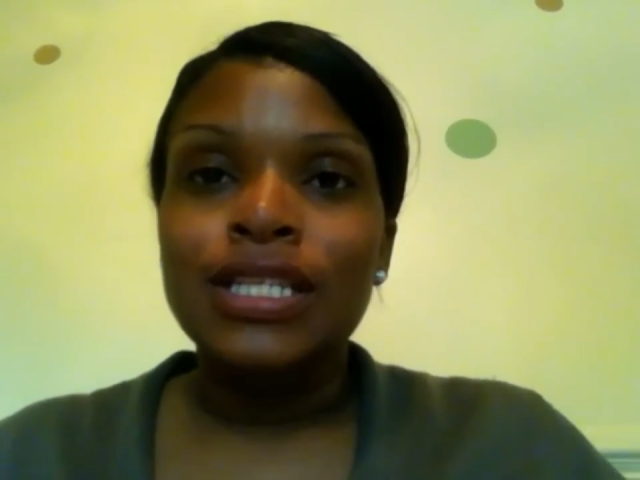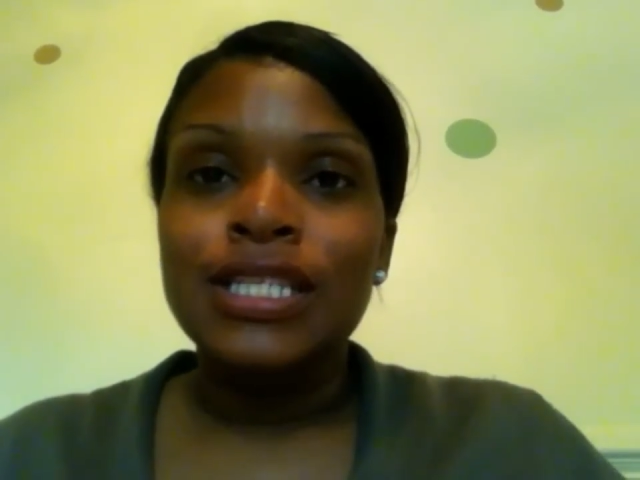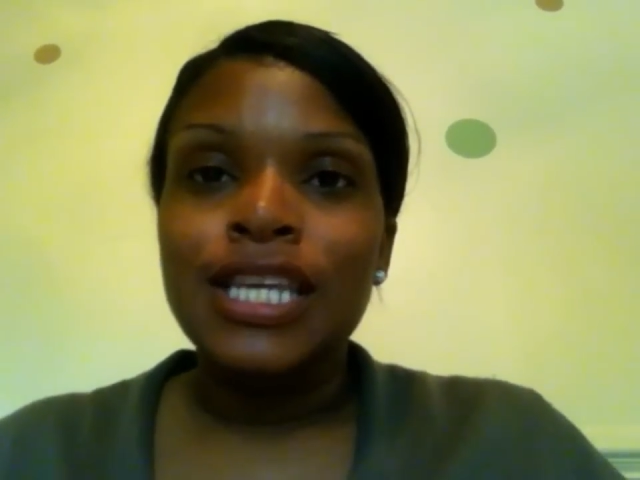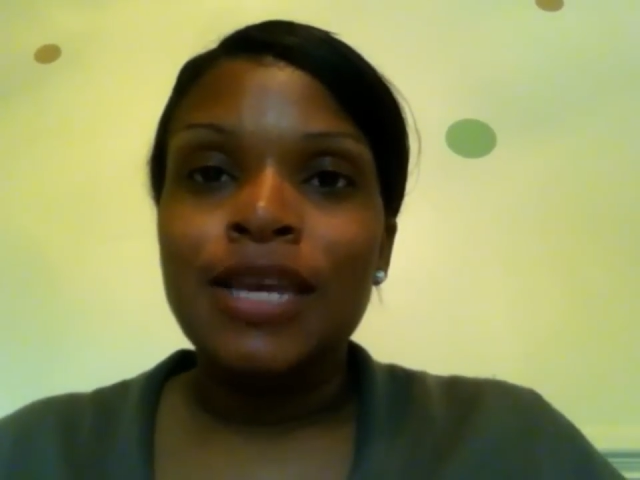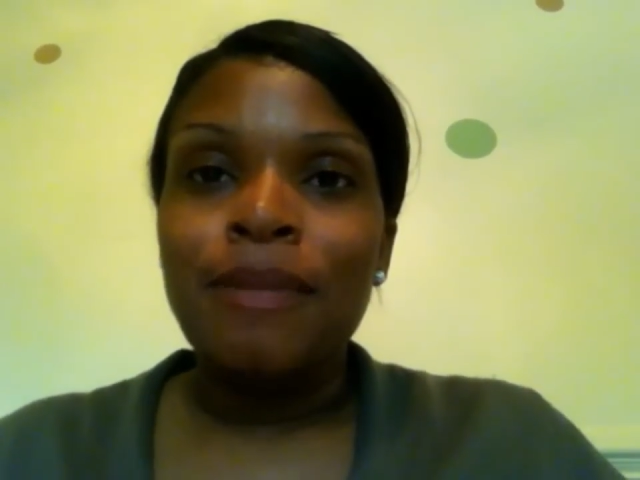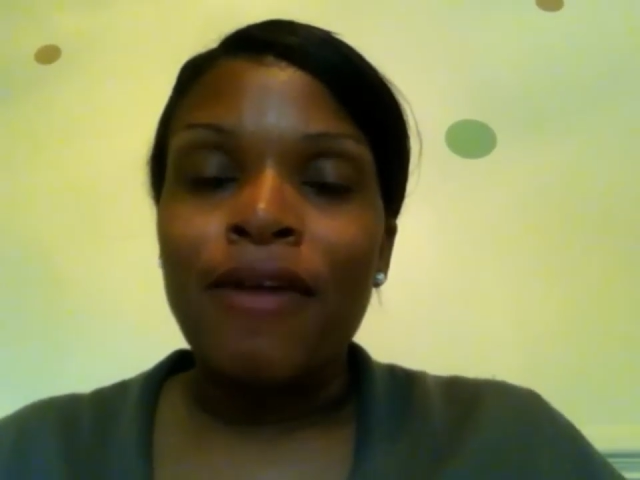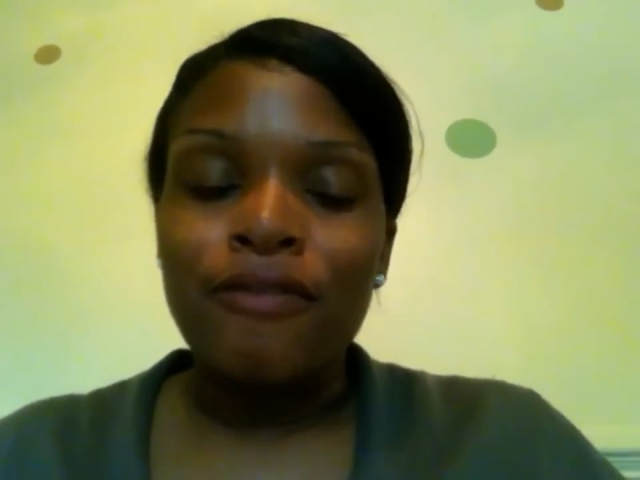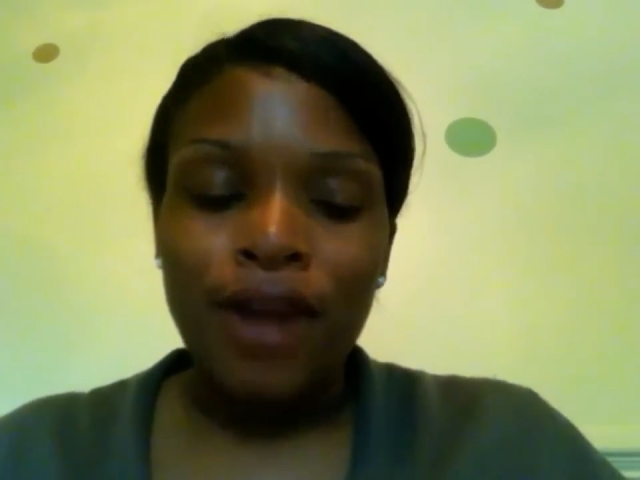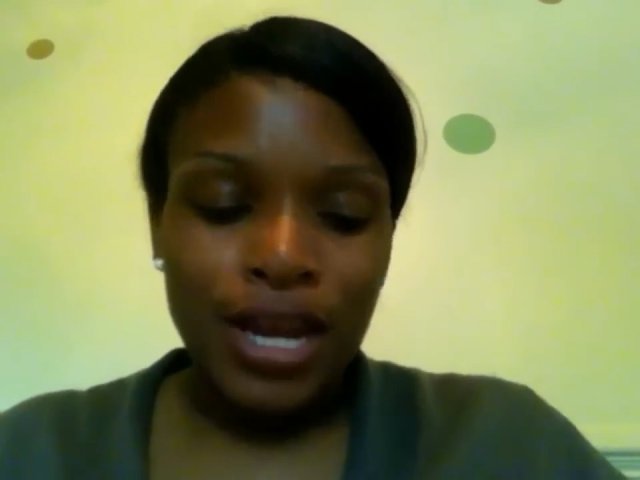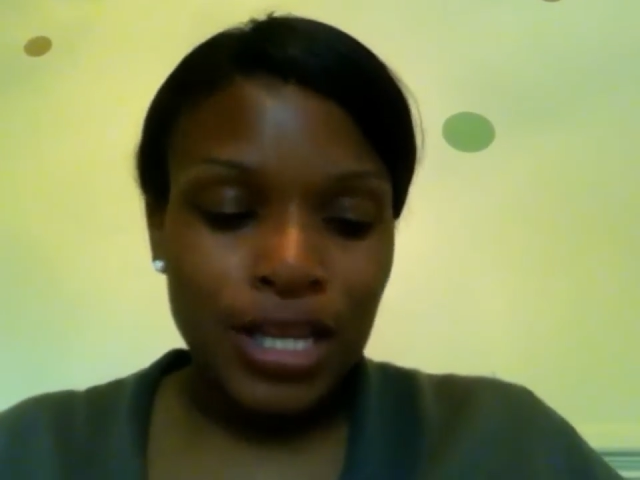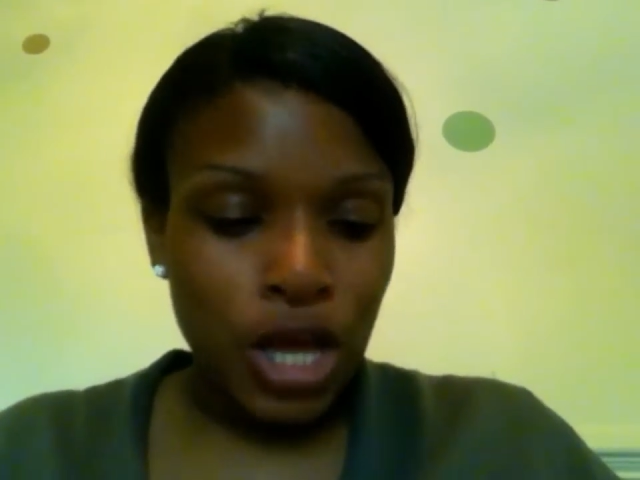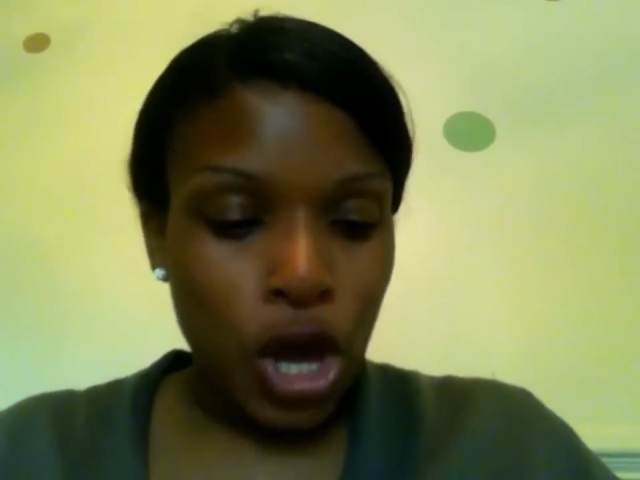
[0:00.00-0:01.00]
see my
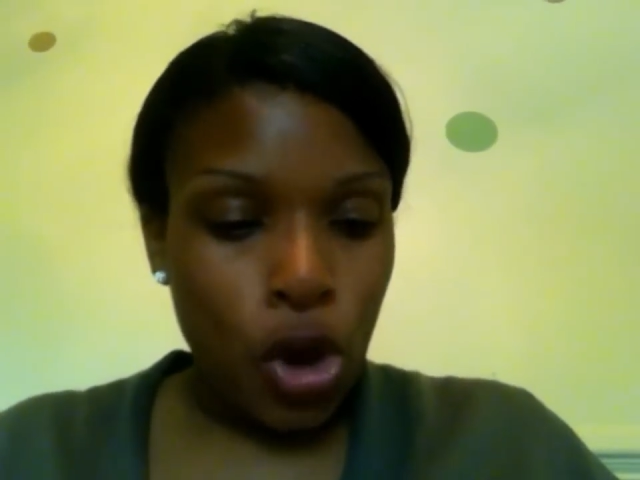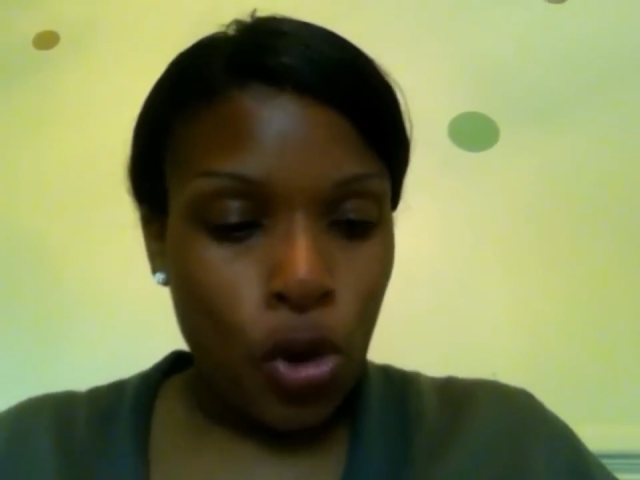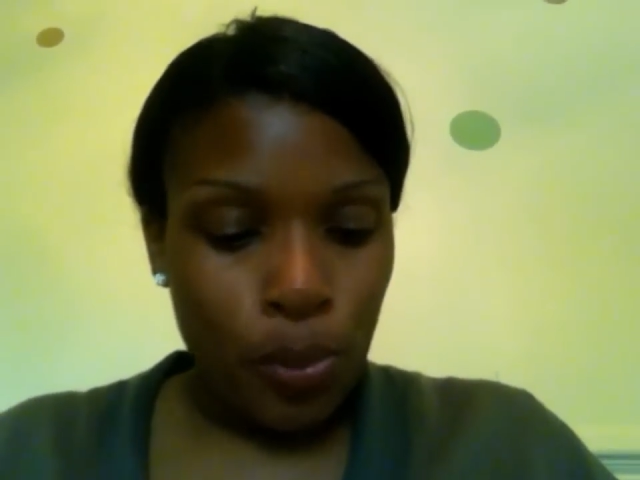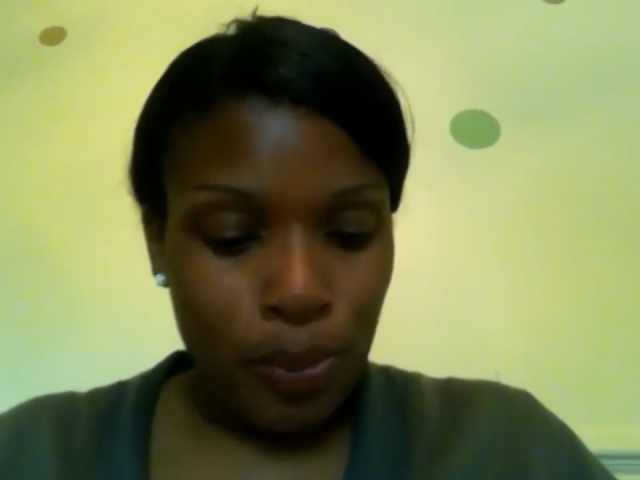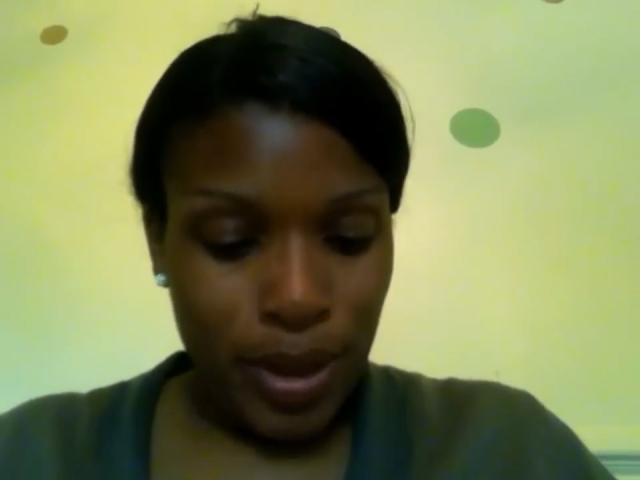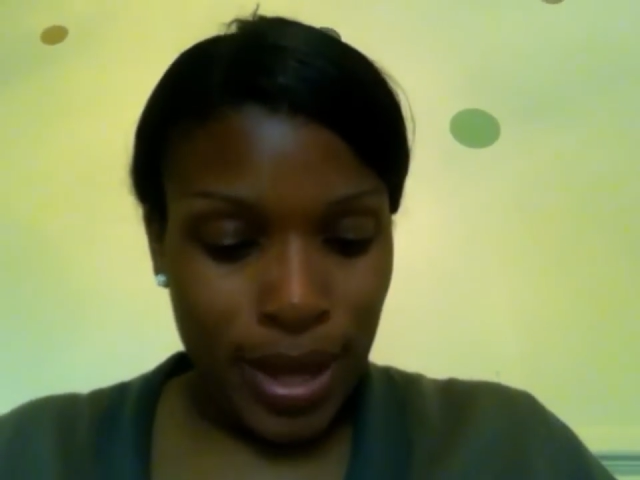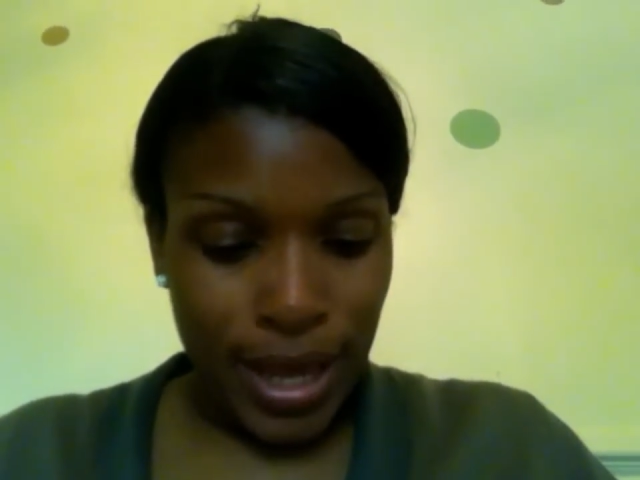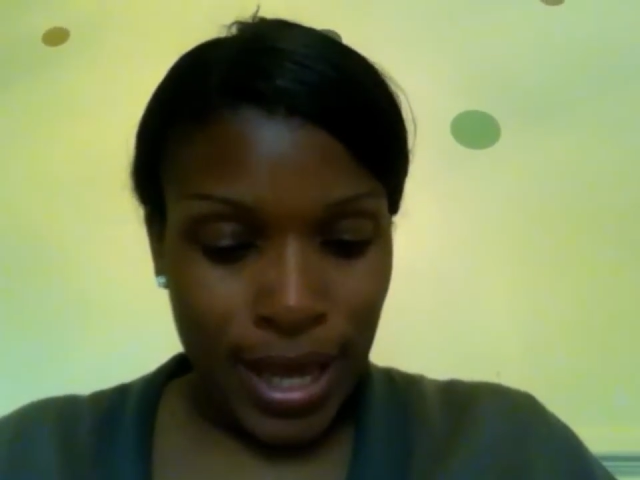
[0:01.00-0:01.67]
regular OB